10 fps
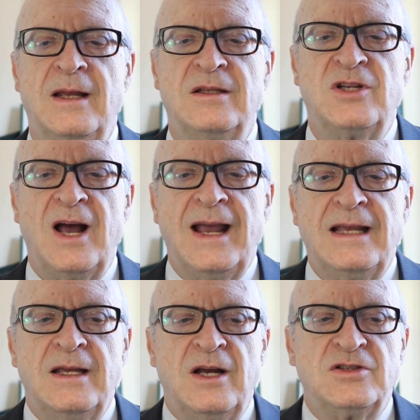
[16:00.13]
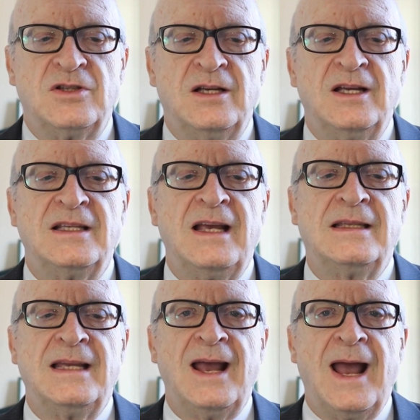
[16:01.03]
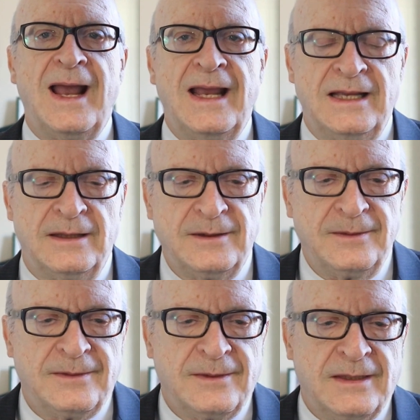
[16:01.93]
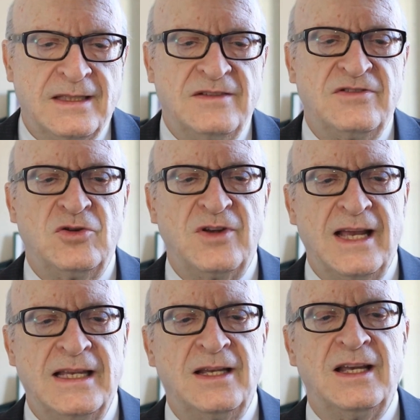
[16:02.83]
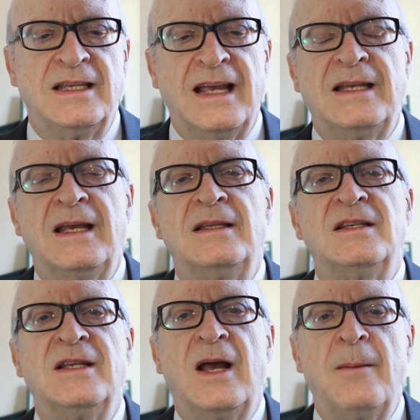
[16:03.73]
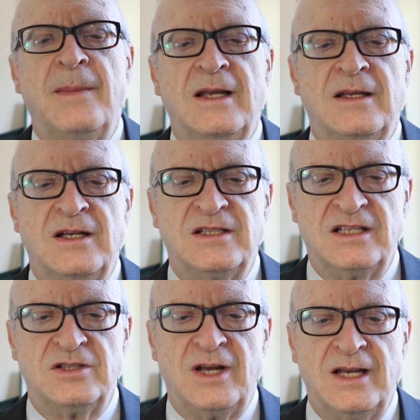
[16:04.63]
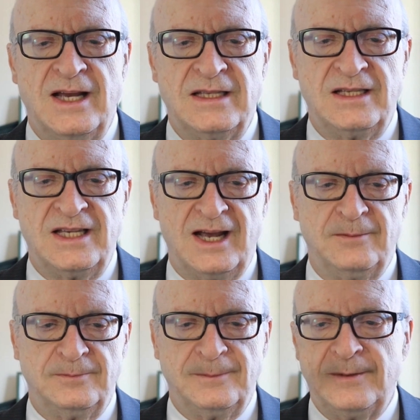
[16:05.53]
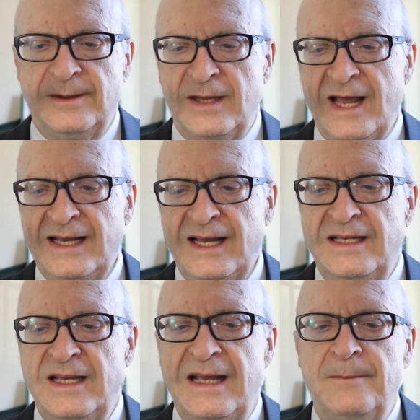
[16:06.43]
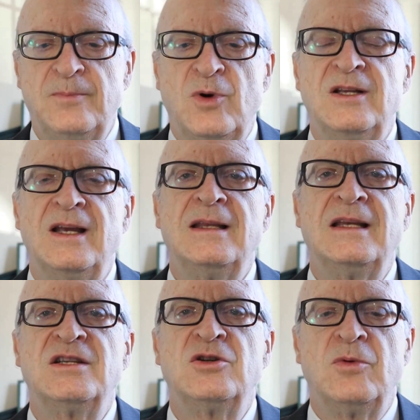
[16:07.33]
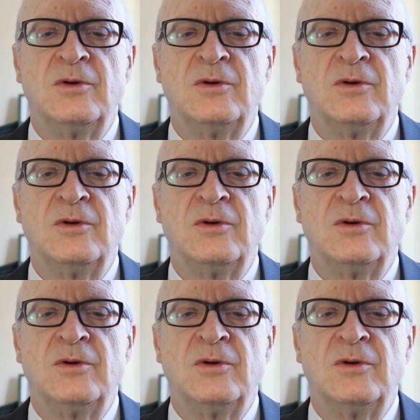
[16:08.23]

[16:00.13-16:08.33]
trying not to irritate the eye. If you get irritated, stop and continue another time. Another important issue.